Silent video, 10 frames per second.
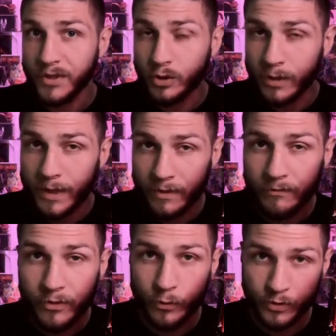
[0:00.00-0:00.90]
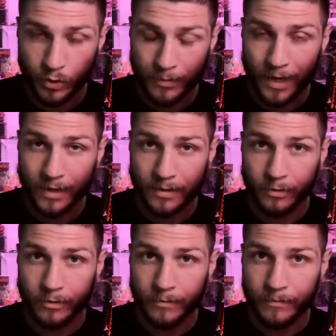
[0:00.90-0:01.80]
But you're an influencer
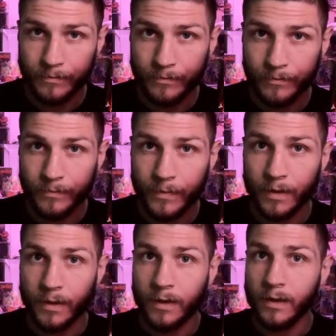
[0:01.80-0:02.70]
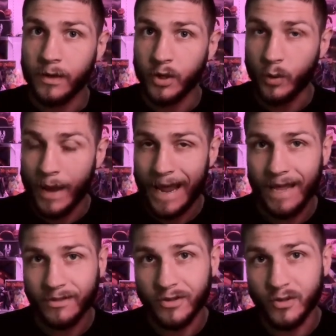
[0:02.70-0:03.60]
boxer. You
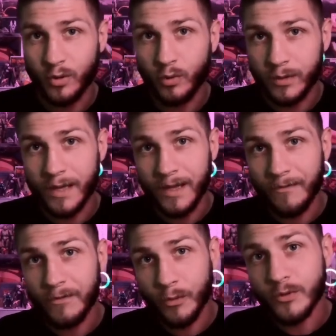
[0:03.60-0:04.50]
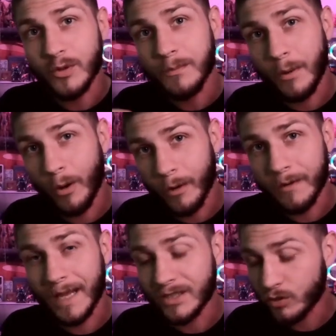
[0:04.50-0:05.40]
have to do the influencer
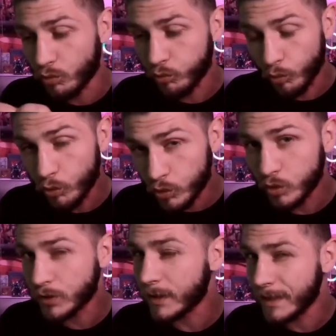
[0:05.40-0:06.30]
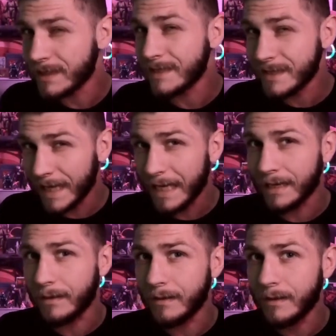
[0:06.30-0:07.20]
part. That's crucial to this
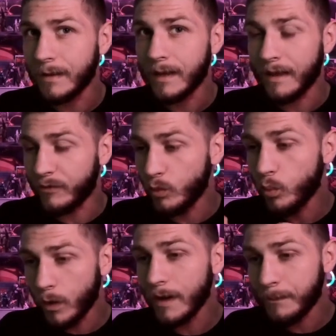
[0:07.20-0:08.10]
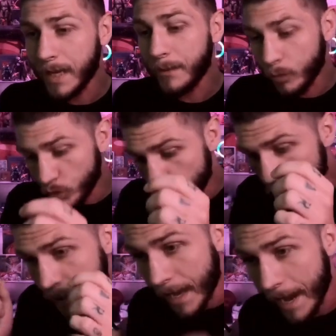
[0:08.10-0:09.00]
scene. If you want people
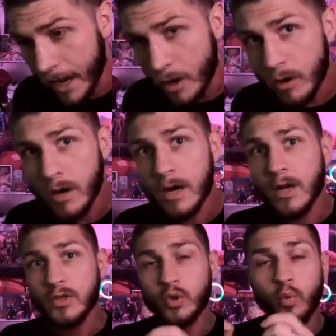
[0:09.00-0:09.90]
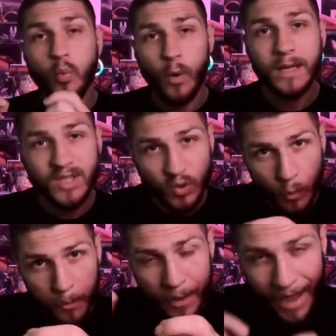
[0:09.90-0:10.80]
to care, to want
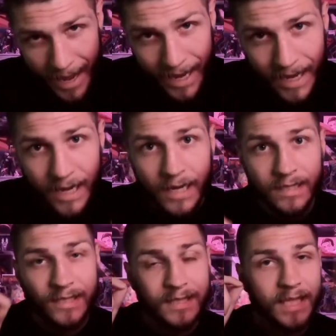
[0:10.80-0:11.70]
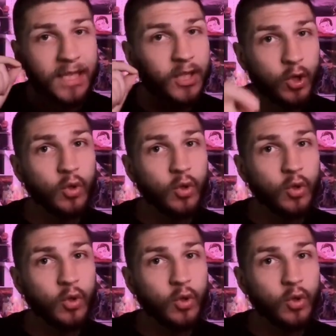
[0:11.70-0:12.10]
to pay to see